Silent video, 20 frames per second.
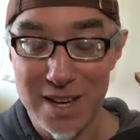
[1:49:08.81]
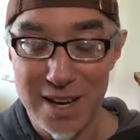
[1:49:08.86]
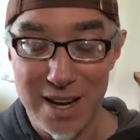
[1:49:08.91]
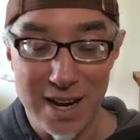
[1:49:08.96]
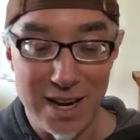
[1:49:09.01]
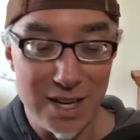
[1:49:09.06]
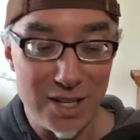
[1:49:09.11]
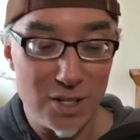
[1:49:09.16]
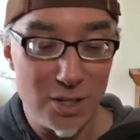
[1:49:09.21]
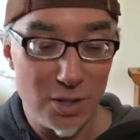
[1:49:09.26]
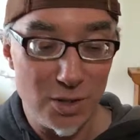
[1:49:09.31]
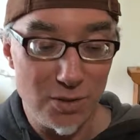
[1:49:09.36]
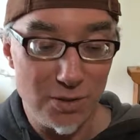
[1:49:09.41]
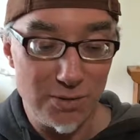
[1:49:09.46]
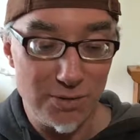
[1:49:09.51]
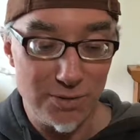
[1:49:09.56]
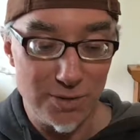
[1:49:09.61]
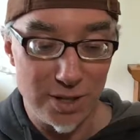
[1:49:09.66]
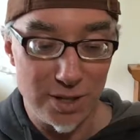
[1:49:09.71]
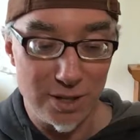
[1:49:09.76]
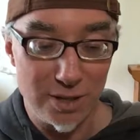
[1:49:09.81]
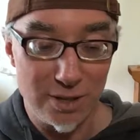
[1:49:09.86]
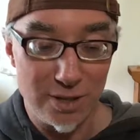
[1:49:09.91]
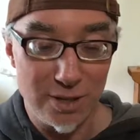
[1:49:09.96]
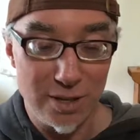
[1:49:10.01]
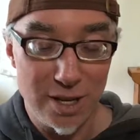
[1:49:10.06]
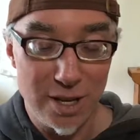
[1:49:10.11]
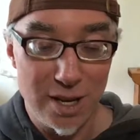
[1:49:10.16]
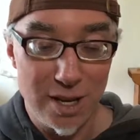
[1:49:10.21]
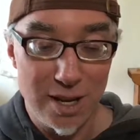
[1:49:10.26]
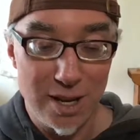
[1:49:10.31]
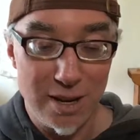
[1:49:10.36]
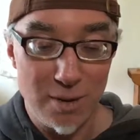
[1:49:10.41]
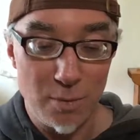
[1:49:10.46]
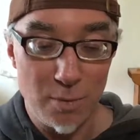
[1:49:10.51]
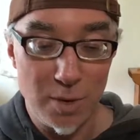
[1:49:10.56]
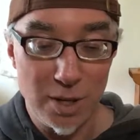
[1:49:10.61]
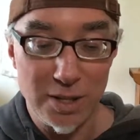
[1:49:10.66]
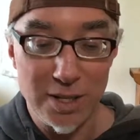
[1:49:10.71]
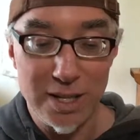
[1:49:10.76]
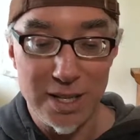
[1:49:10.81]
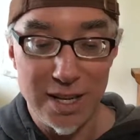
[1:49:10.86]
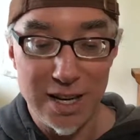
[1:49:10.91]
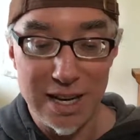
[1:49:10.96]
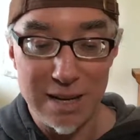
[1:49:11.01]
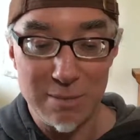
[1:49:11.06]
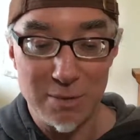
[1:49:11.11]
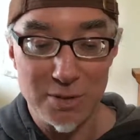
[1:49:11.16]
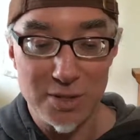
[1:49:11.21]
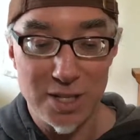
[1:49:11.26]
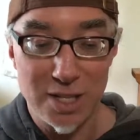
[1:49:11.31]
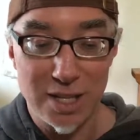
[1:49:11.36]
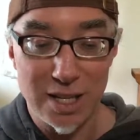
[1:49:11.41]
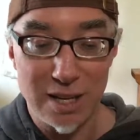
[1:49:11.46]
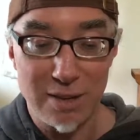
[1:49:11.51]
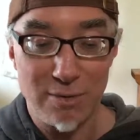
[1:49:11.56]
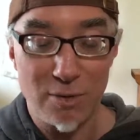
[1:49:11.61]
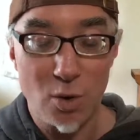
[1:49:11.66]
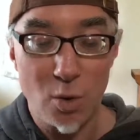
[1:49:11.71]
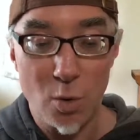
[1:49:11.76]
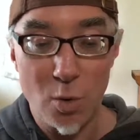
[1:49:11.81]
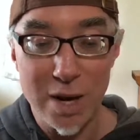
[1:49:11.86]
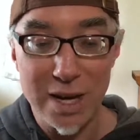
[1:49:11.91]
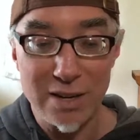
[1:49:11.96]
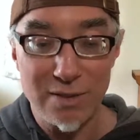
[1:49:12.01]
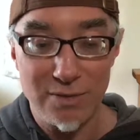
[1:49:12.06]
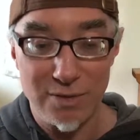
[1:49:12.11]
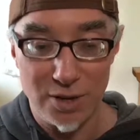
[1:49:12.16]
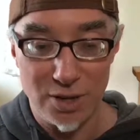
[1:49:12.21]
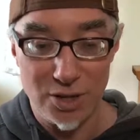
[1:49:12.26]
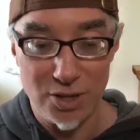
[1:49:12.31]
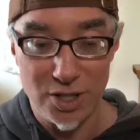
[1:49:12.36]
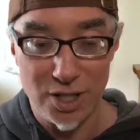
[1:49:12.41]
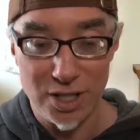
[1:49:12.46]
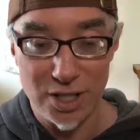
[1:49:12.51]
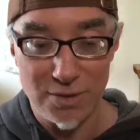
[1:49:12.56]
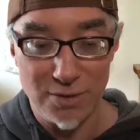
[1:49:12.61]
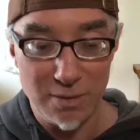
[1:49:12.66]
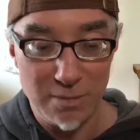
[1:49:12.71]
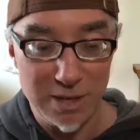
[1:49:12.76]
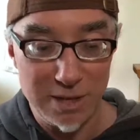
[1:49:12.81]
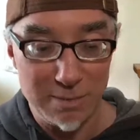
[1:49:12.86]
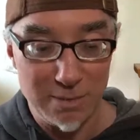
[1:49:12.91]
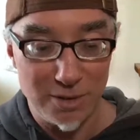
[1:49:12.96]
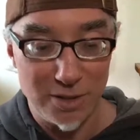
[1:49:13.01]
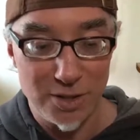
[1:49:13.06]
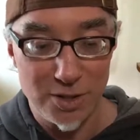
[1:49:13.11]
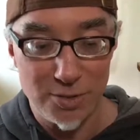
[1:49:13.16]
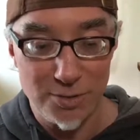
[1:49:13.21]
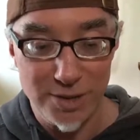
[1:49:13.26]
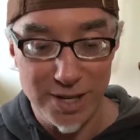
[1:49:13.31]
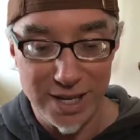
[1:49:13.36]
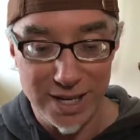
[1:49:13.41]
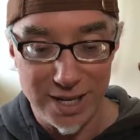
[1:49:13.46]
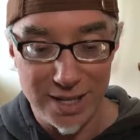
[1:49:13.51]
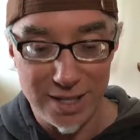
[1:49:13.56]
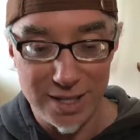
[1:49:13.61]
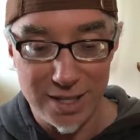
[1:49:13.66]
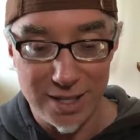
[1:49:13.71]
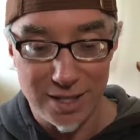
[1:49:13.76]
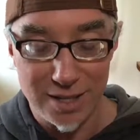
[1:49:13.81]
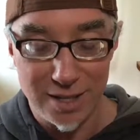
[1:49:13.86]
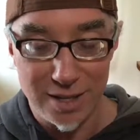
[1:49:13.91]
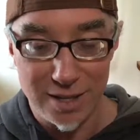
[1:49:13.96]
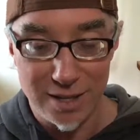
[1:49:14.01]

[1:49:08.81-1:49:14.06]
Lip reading: And I do feel willing and able to give quick versions for people as readings.